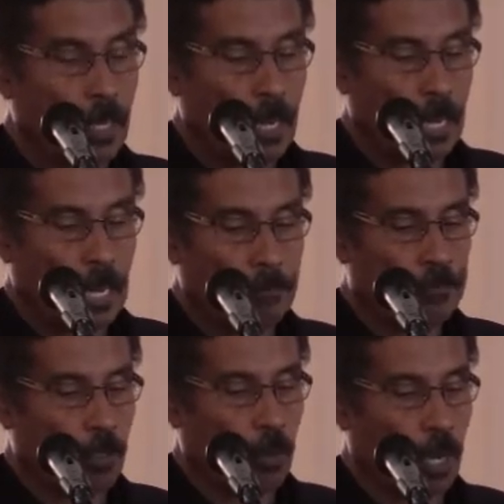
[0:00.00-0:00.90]

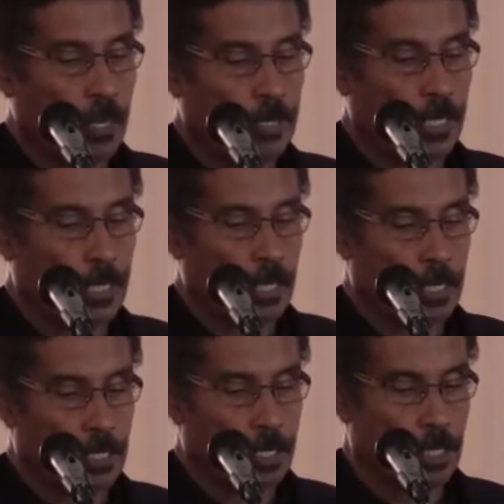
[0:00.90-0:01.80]
After what they
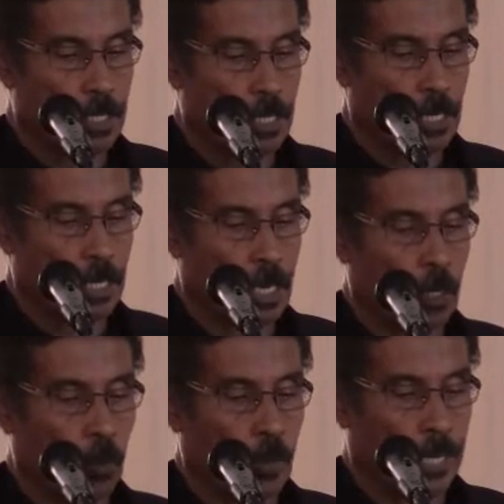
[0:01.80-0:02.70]
considered a
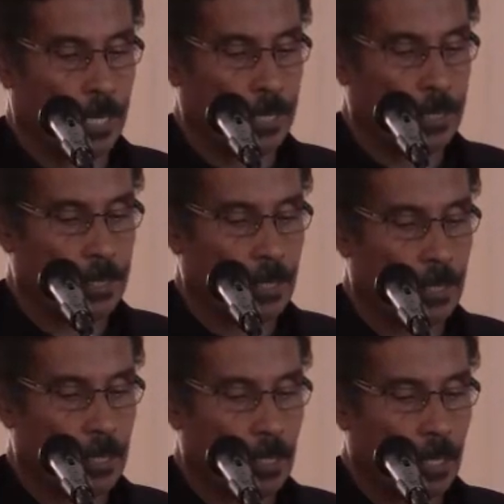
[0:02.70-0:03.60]
long wait,
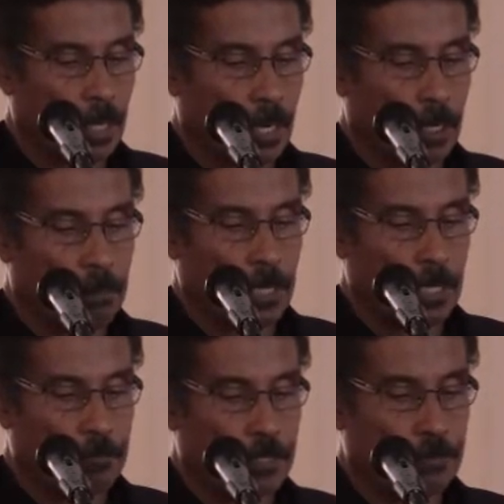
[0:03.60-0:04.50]

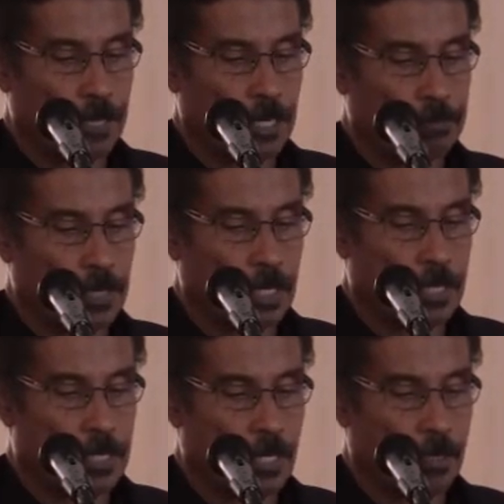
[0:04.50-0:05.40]
unbelief developed in
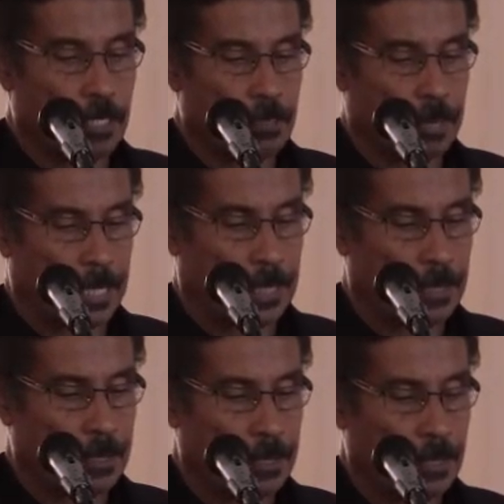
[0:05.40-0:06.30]
Sarah's
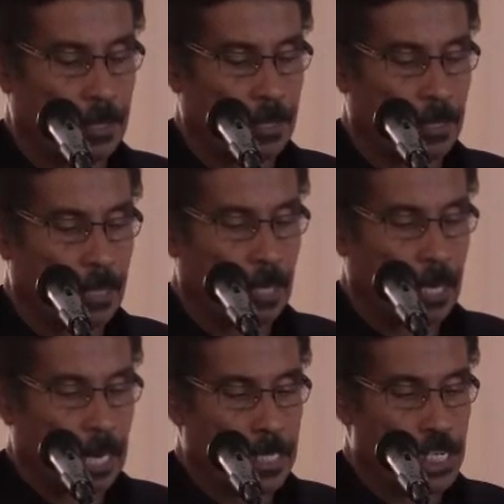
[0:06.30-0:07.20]
mind,
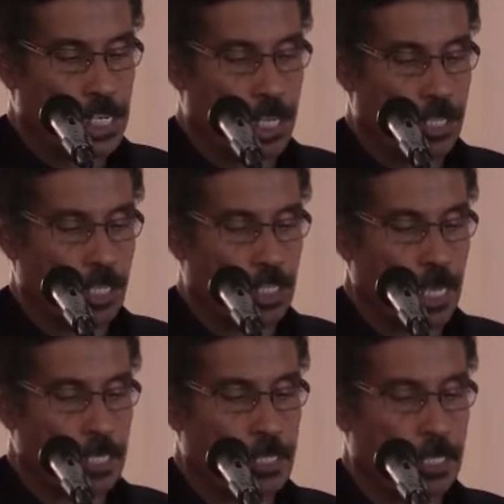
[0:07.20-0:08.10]
and she
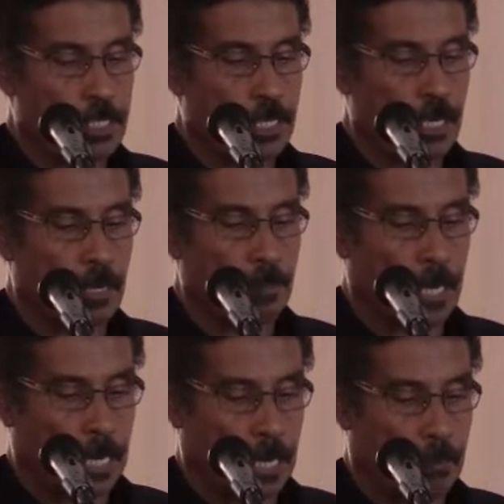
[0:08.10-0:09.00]
suggested to
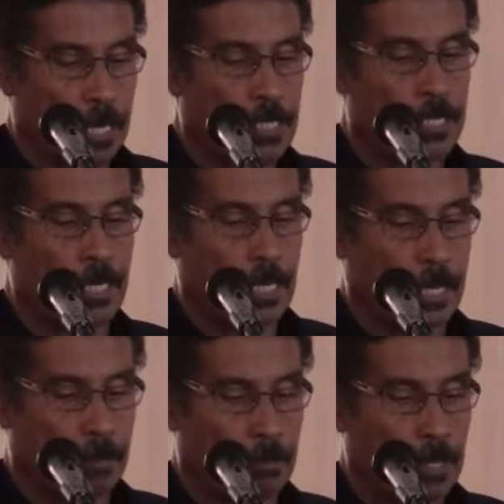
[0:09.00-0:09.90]
Abraham a
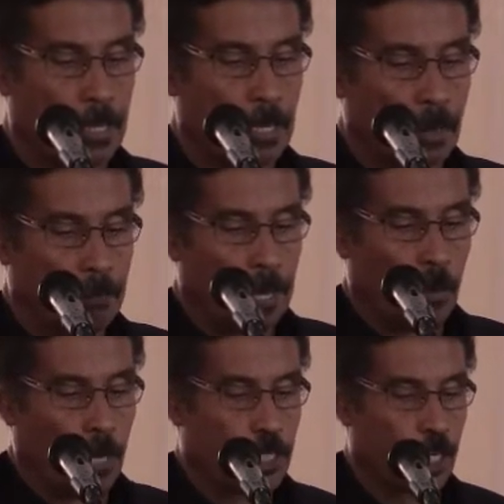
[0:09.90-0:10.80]
scheme by
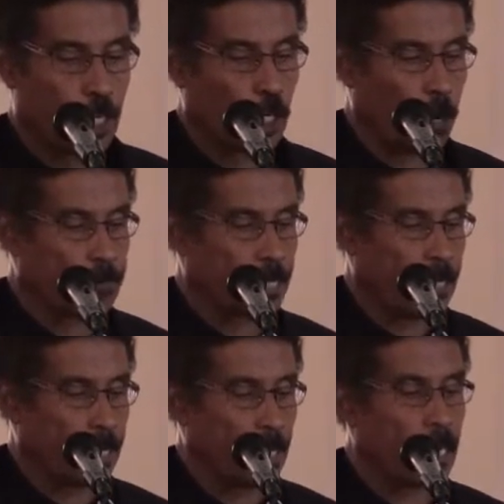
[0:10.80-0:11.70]
which he could
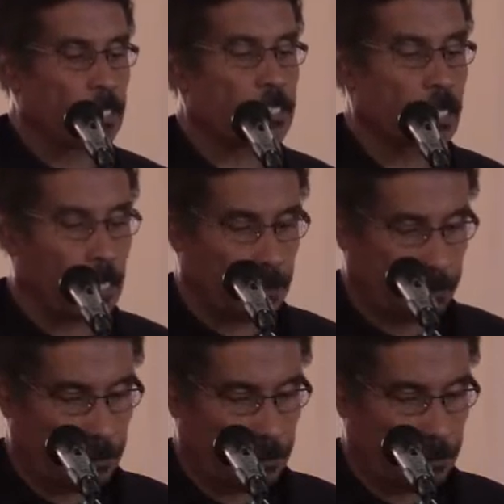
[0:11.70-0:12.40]
obtain a son.